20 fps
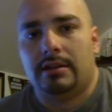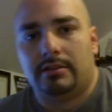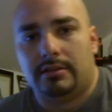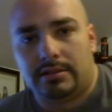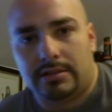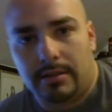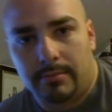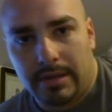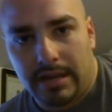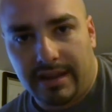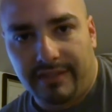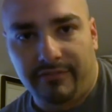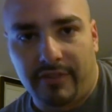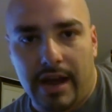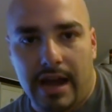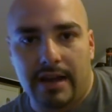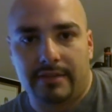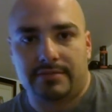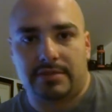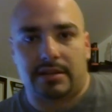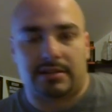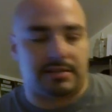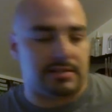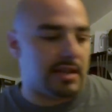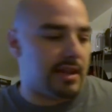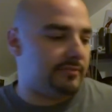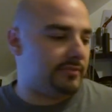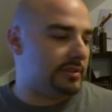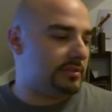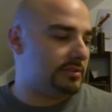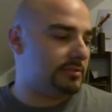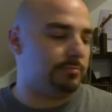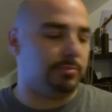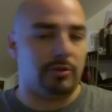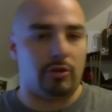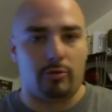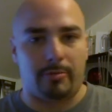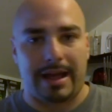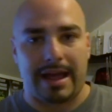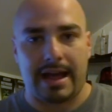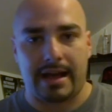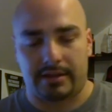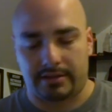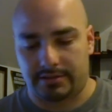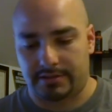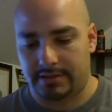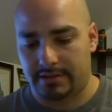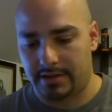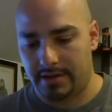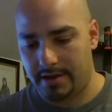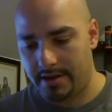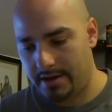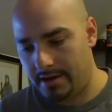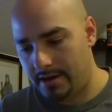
The Tippmann A5s, X7s, blowbacks,